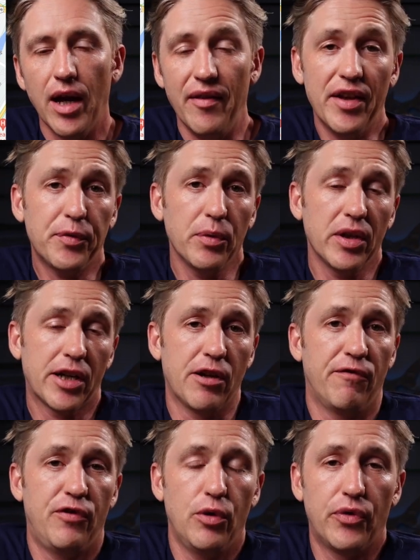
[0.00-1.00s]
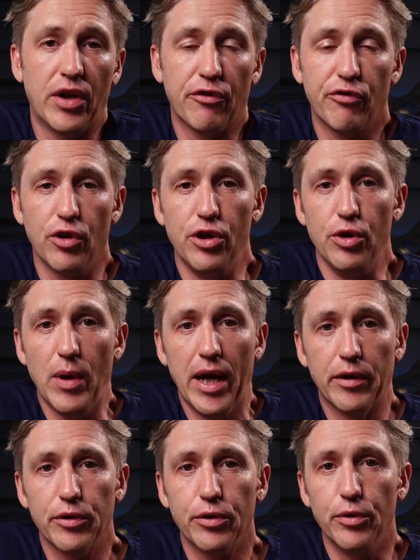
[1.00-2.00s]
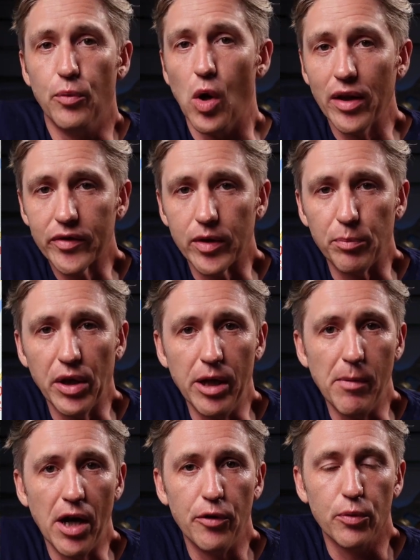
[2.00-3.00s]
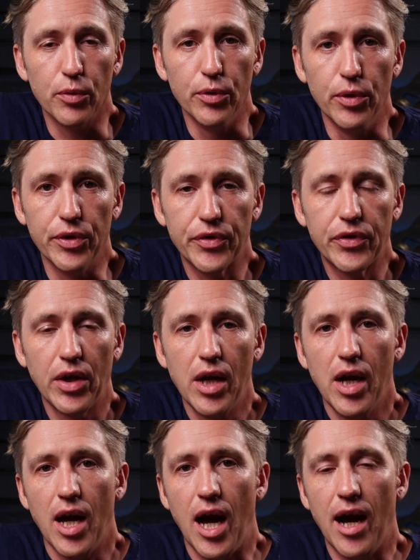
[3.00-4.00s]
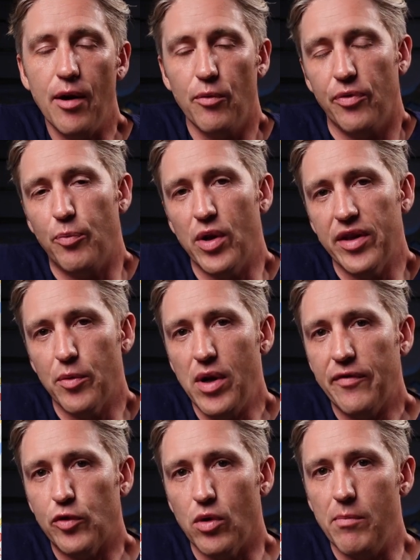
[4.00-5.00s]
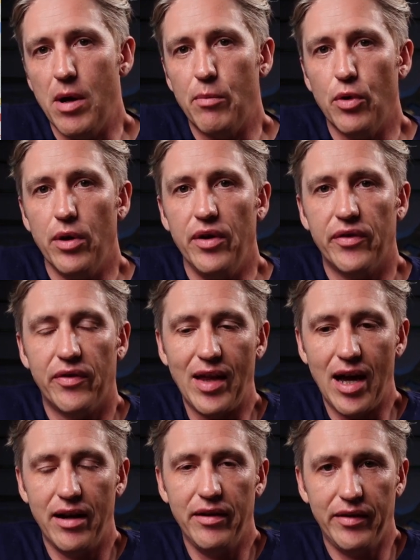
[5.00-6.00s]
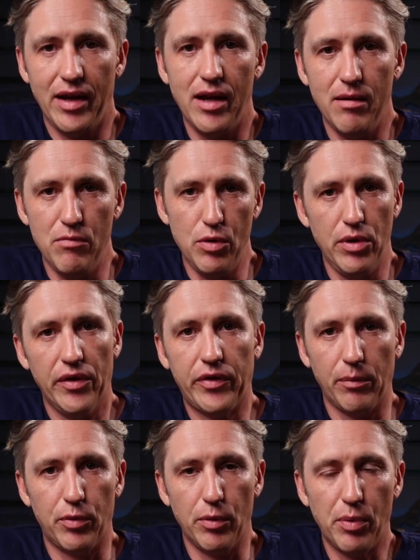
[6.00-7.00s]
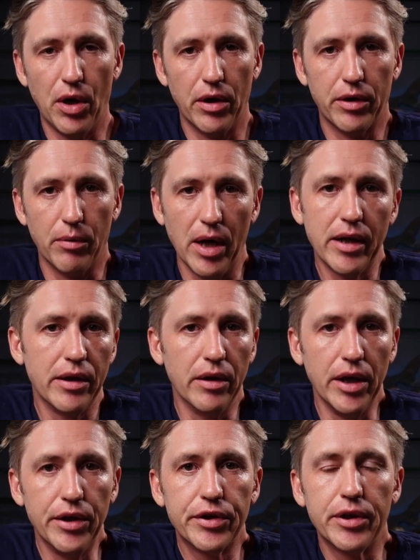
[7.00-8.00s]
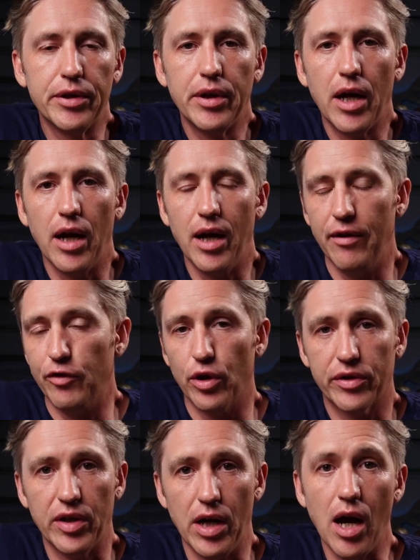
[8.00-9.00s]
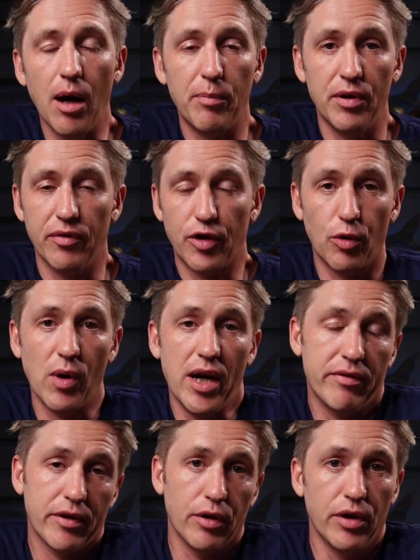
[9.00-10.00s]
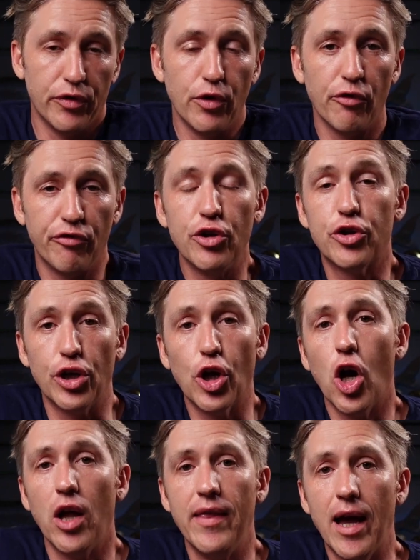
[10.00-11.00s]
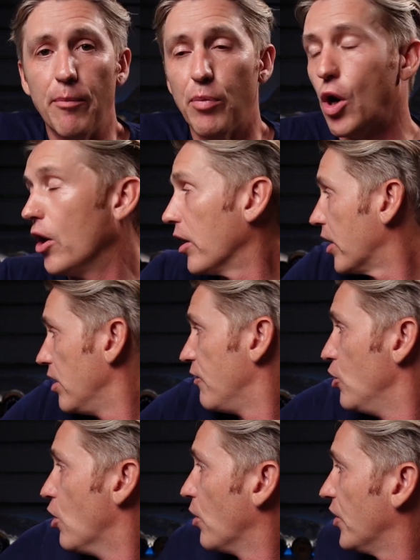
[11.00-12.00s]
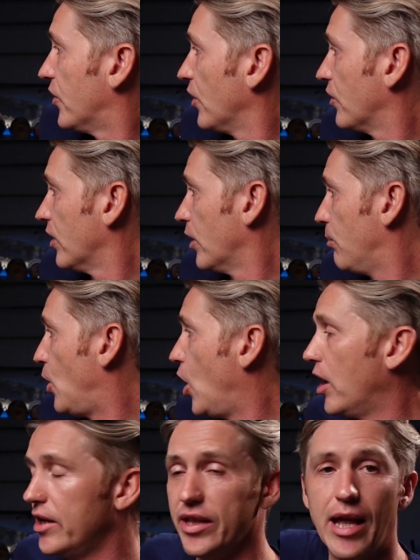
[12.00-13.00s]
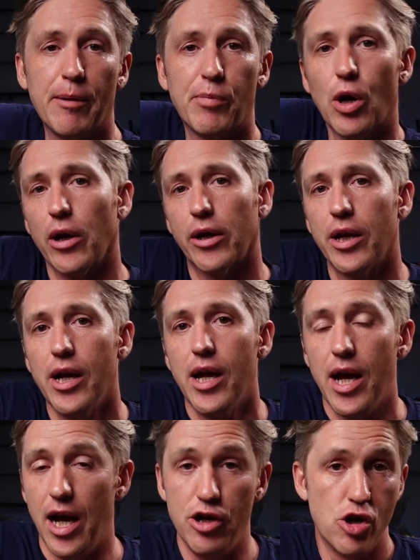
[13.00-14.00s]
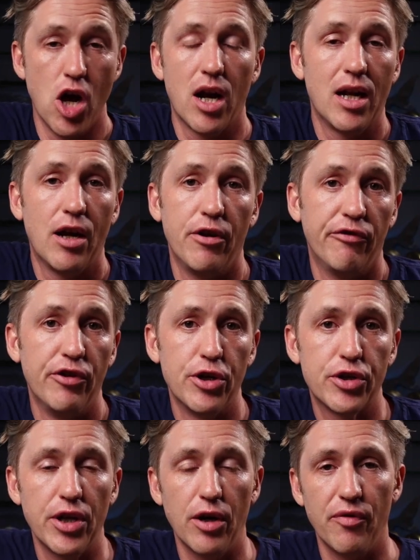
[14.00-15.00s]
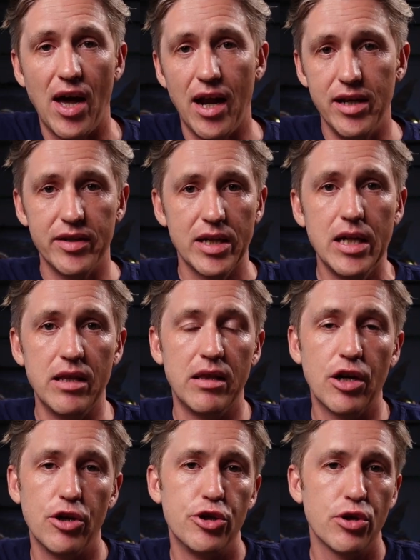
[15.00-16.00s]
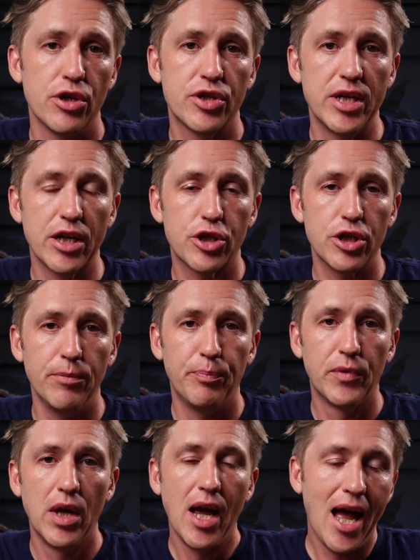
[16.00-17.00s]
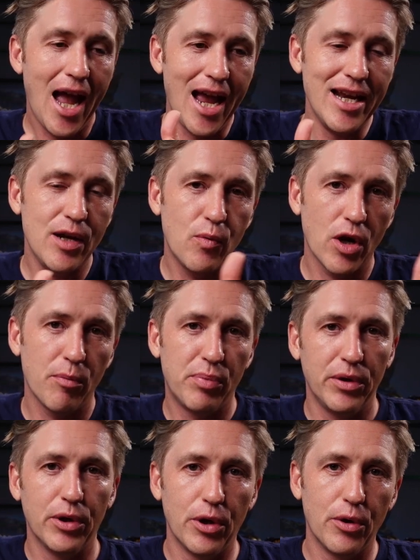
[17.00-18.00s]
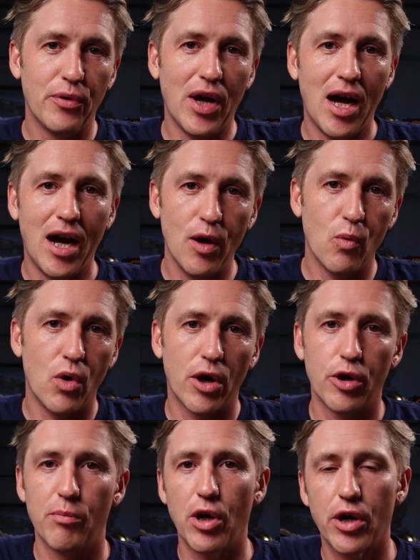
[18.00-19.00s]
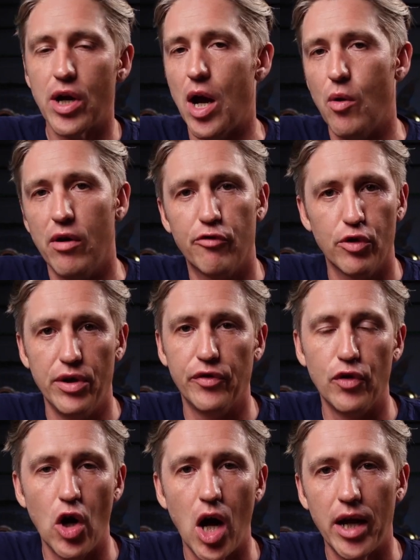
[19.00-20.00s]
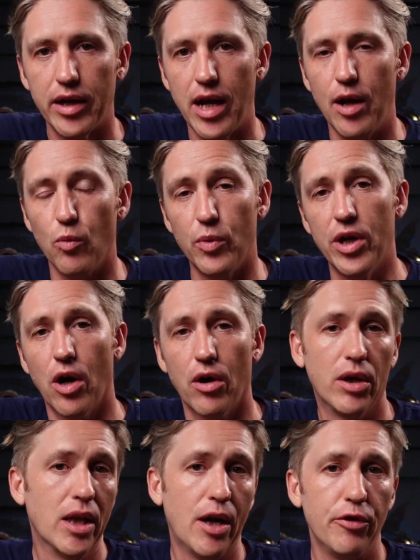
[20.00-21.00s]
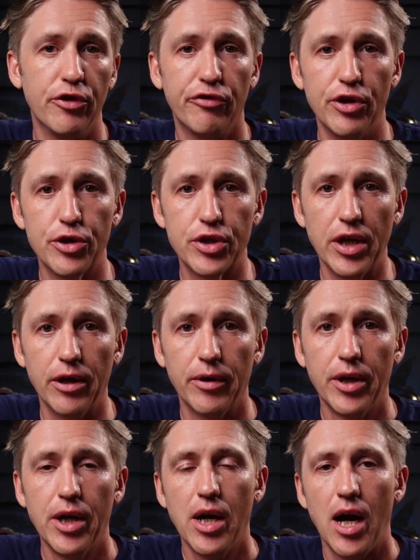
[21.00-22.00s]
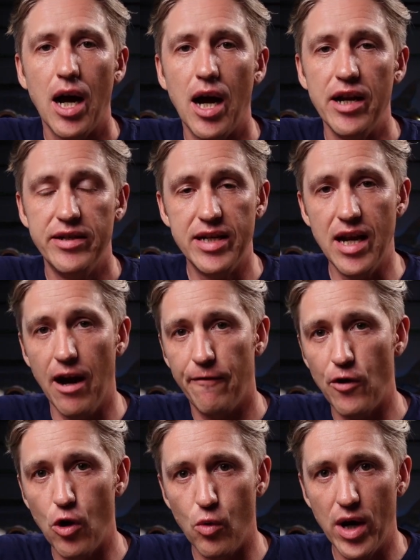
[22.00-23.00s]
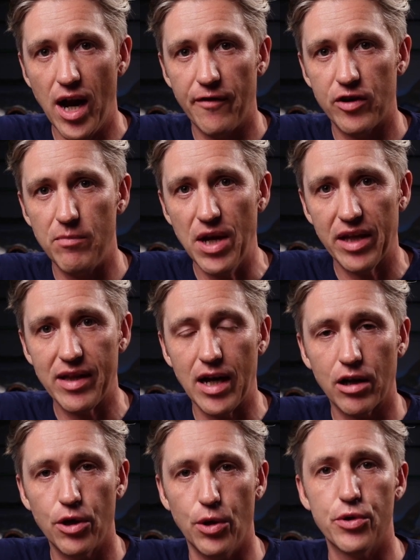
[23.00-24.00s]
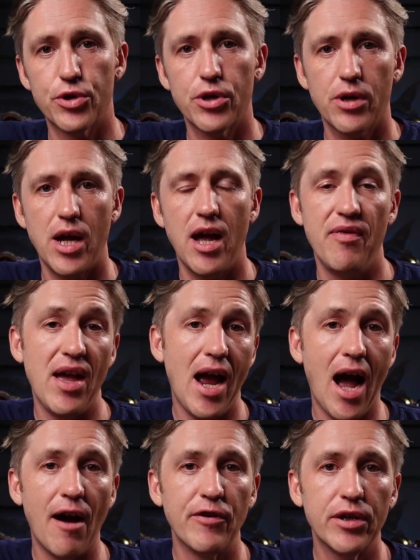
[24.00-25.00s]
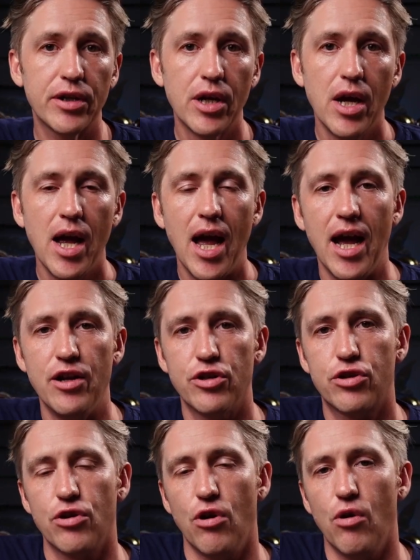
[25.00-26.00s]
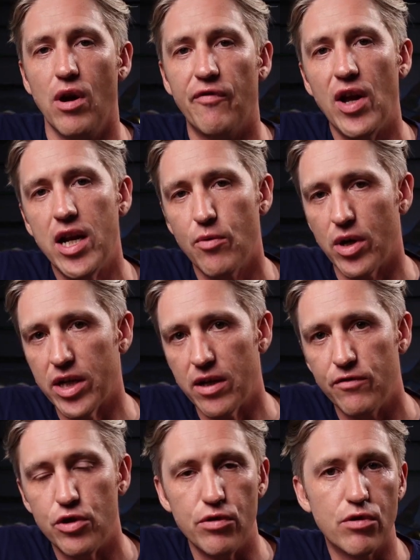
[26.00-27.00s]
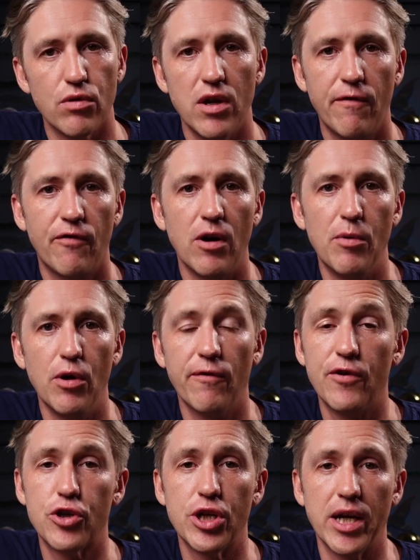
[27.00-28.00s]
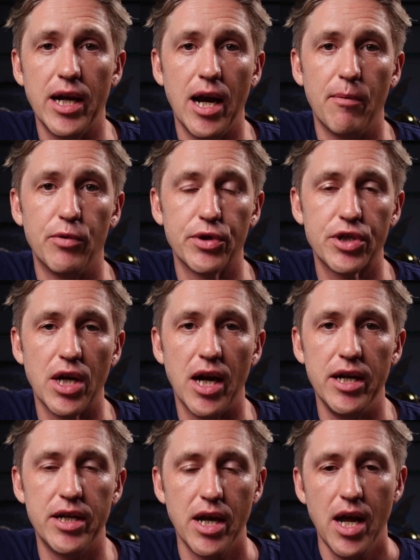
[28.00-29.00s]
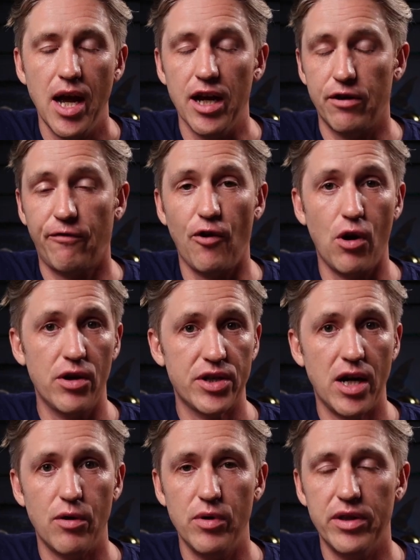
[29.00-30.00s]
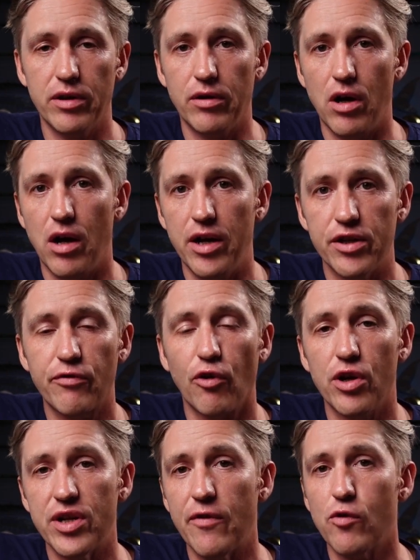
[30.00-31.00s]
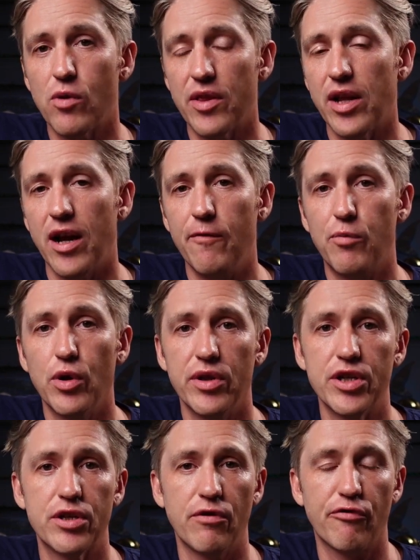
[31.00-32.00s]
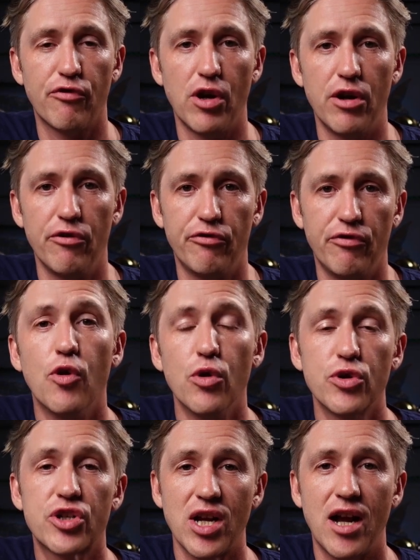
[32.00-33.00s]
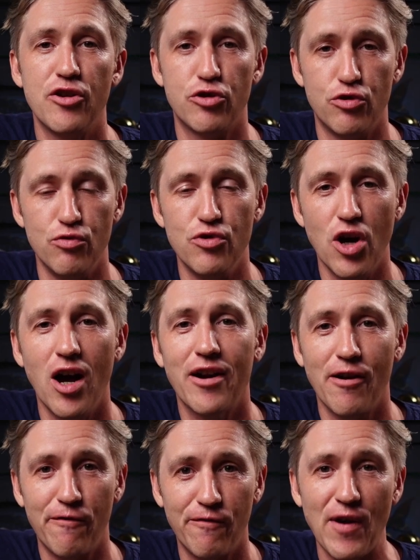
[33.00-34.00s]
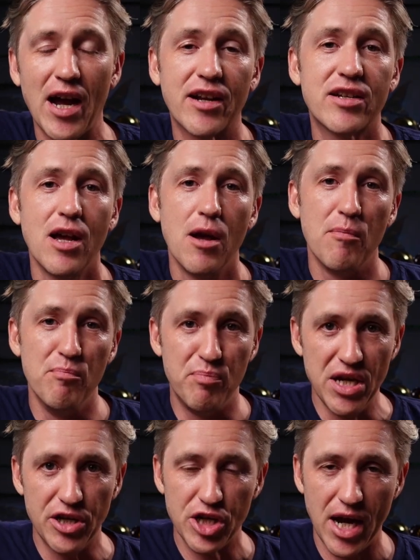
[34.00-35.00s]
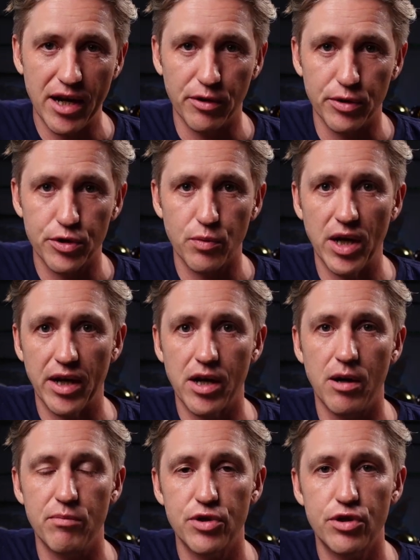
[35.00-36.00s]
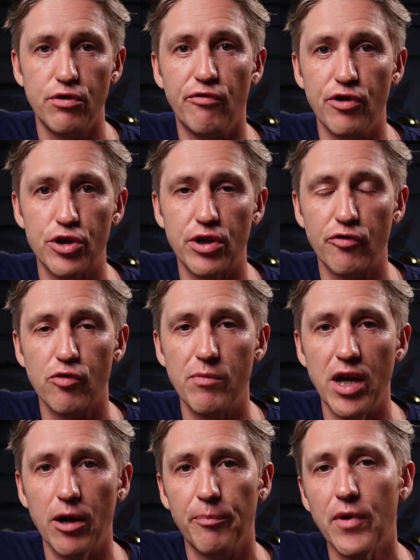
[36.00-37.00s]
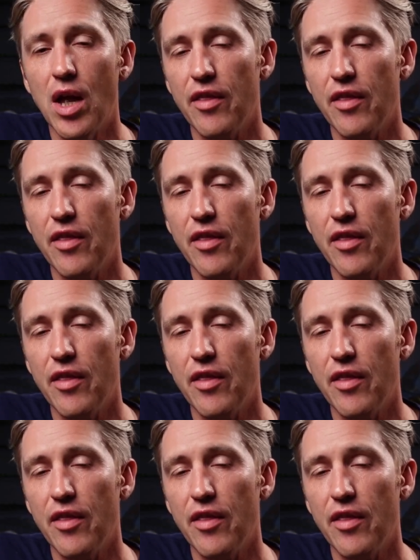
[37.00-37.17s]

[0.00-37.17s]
And that's really confusing for a new angler who wants to play by the rules. Um, one thing we have to remember is that is a municipal park regulation. Uh, I've looked it up and they're right, there is no fishing on that park. And if you notice, there's a little pond in that park and you're not allowed to fish there. That is in their jurisdiction. Anywhere below the high water mark, however, is not, and we are allowed to fish there. Uh, DFO would have to make that closure, and they haven't. And so, if anyone gives you grief about fishing at Ambleside, as far as I read the law and as far as everyone that I've put this in front of, those signs do not affect beach anglers when it comes to fishing from there.